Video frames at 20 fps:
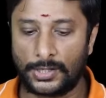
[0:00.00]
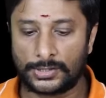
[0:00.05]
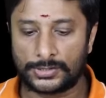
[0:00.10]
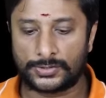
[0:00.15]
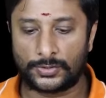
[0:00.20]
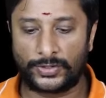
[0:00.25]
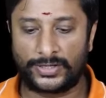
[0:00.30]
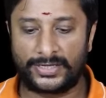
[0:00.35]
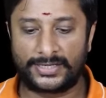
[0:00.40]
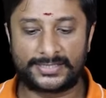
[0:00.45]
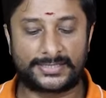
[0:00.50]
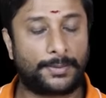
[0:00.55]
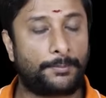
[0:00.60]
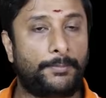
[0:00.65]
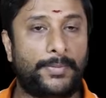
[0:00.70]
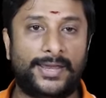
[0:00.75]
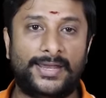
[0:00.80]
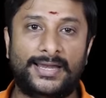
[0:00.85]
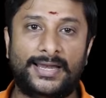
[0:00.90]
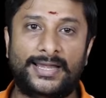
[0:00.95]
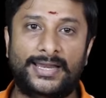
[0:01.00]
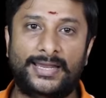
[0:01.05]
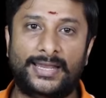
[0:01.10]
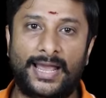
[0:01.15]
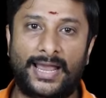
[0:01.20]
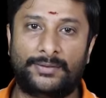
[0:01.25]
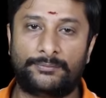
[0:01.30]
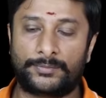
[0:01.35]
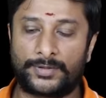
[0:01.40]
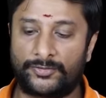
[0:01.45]
So here is a mail ID
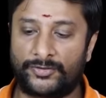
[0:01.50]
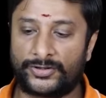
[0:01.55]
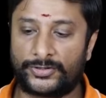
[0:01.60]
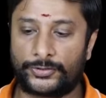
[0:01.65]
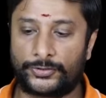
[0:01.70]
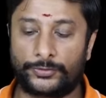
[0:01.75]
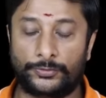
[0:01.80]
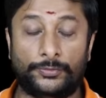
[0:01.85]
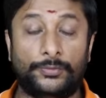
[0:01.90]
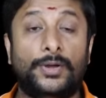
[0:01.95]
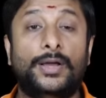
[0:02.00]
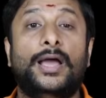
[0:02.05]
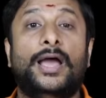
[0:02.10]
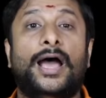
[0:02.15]
I'm giving to you.